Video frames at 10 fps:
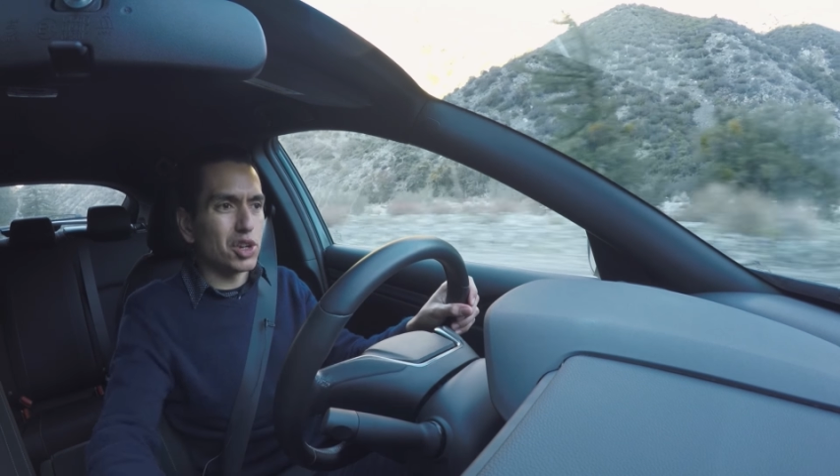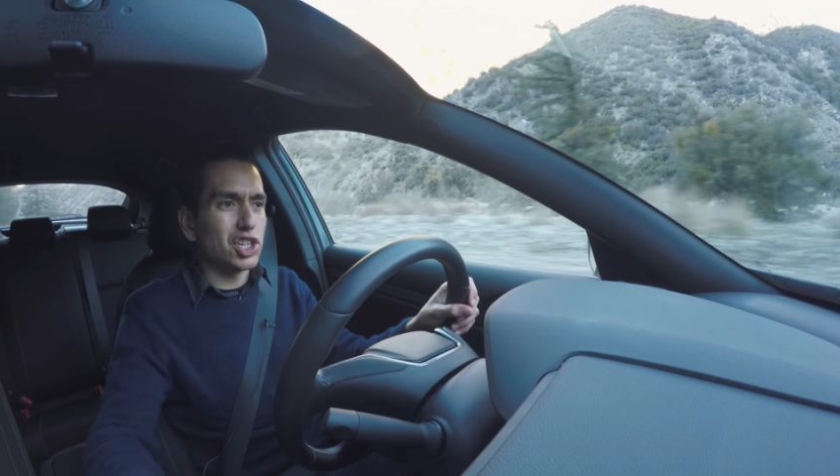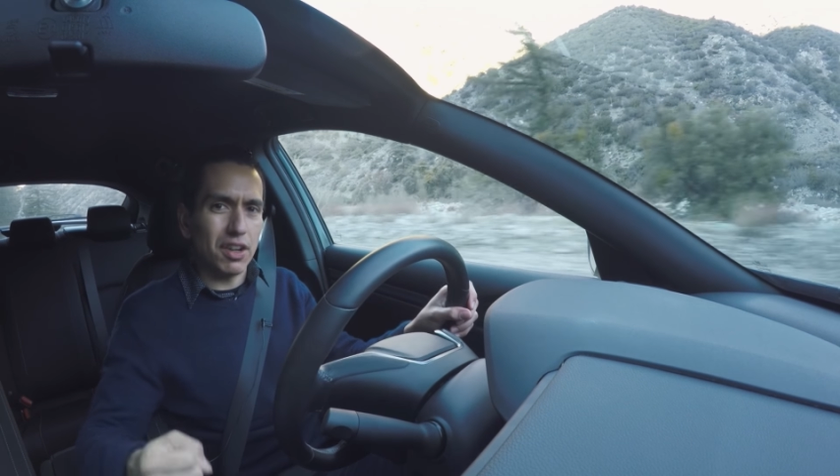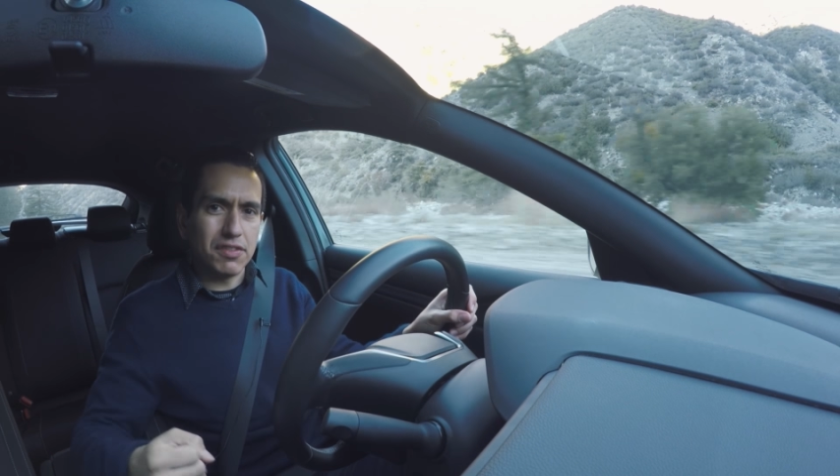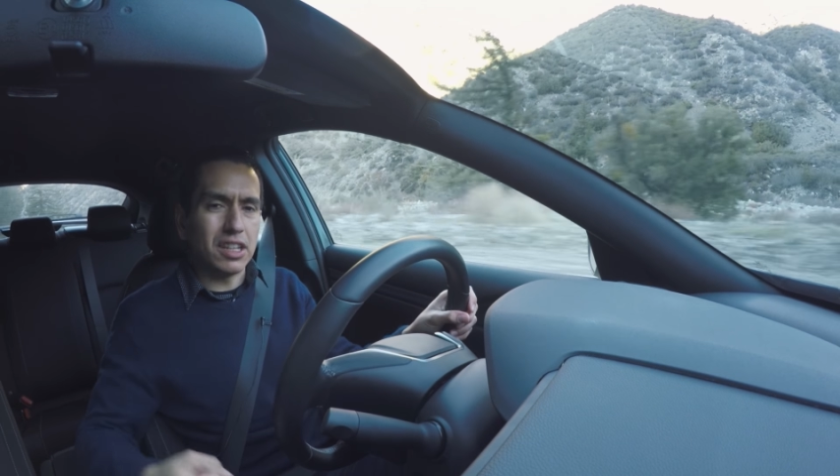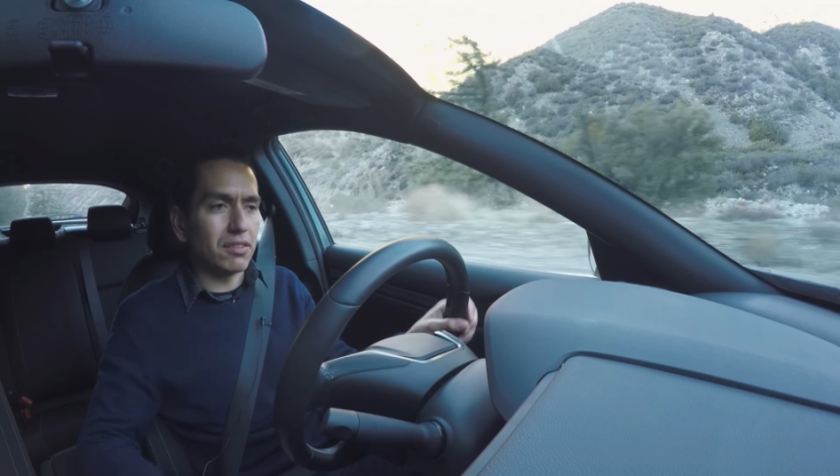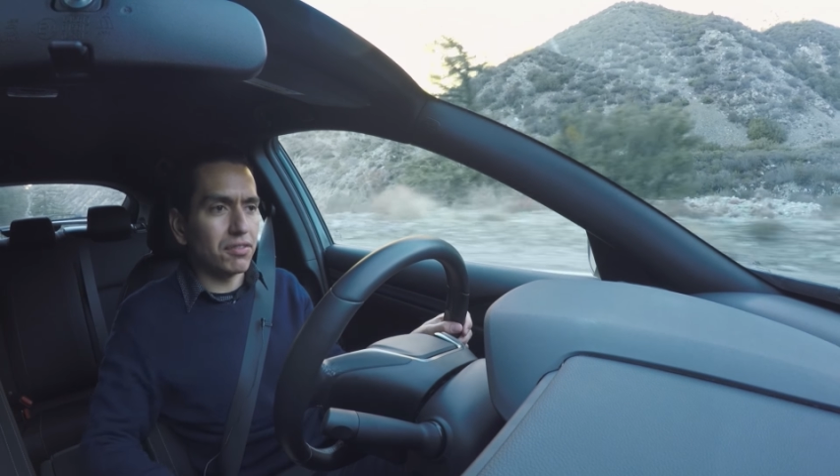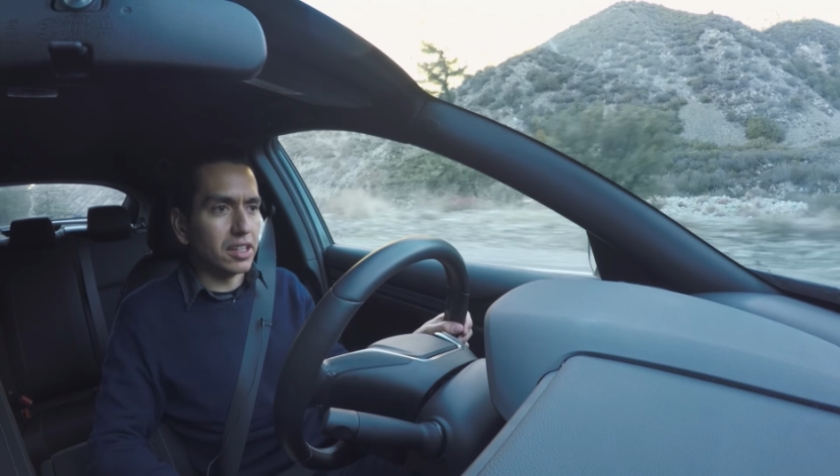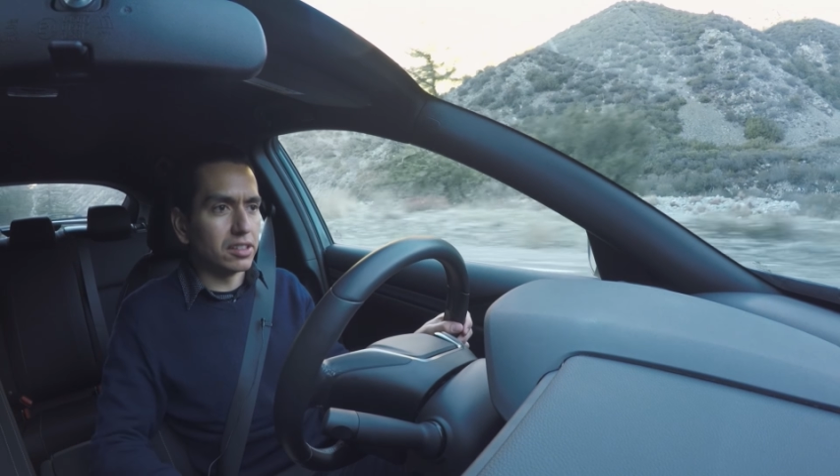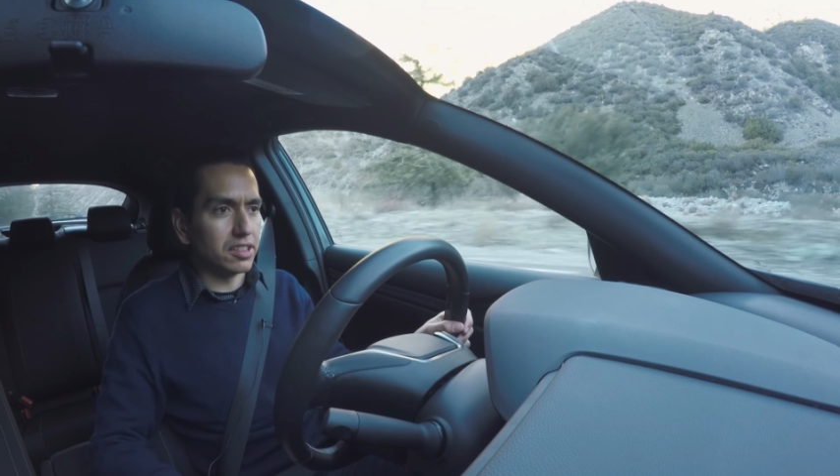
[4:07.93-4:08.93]
shifting
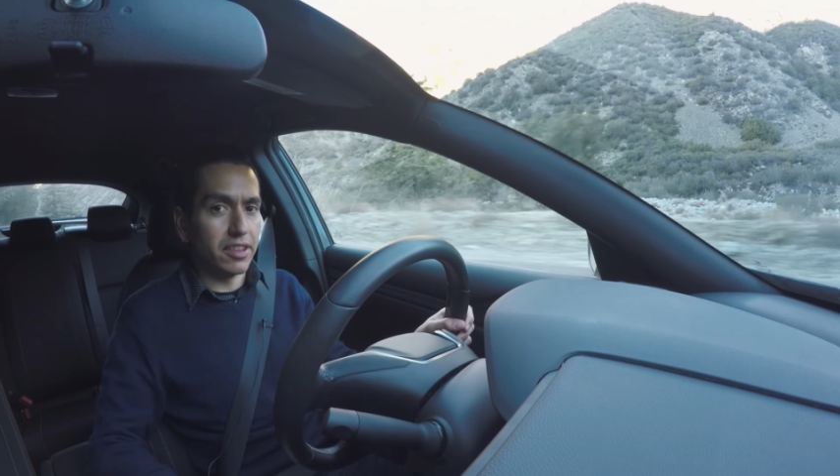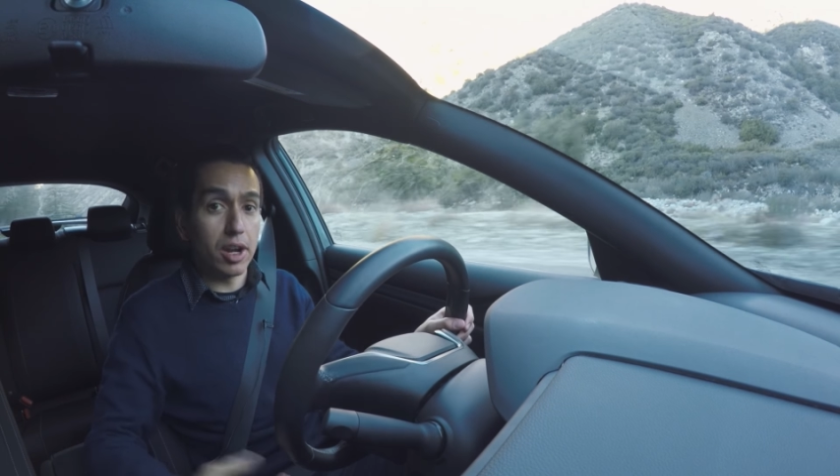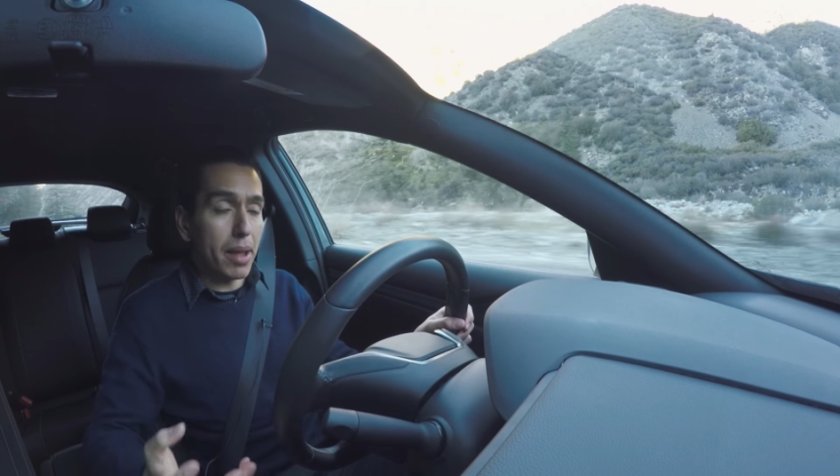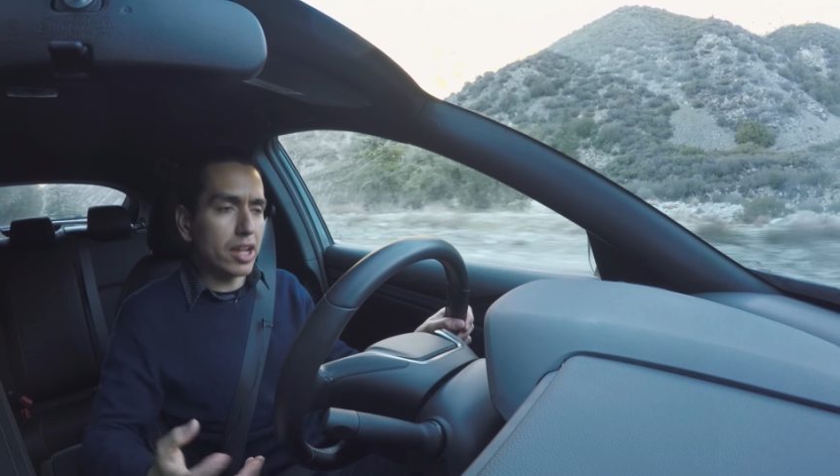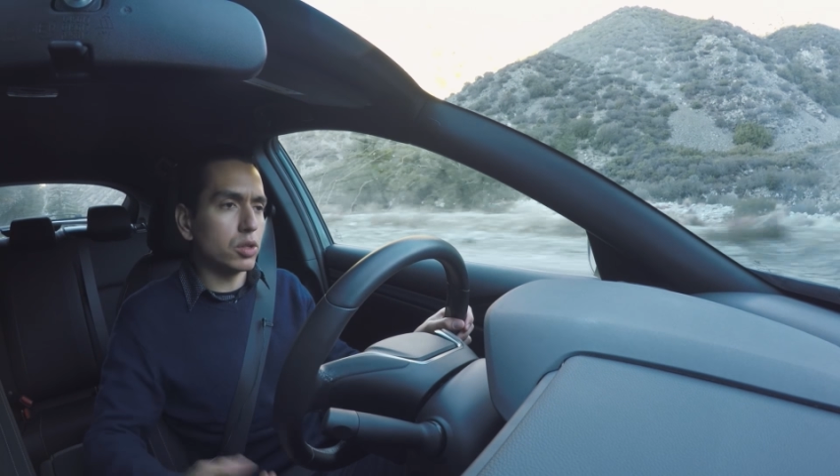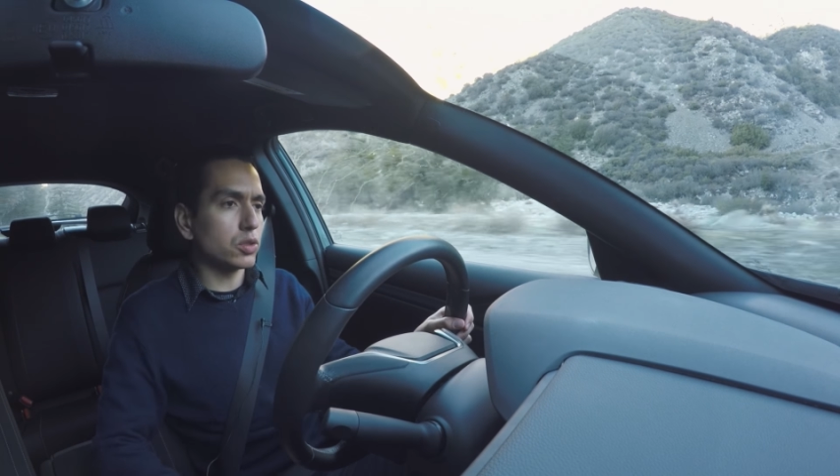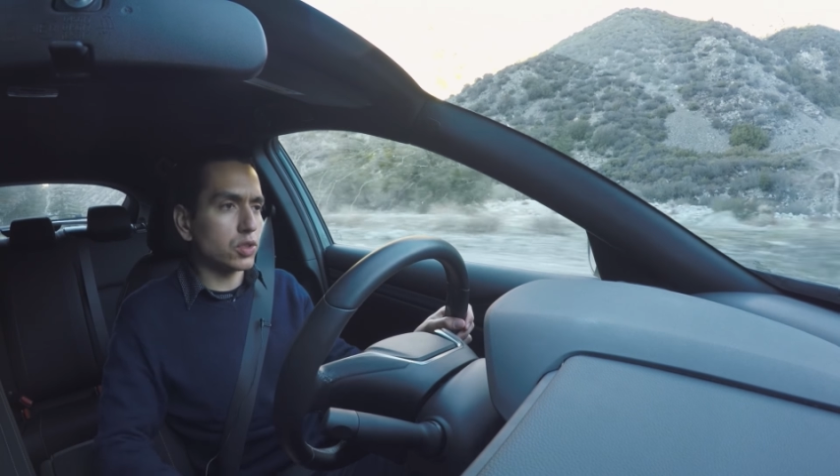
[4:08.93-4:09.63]
feel to their manual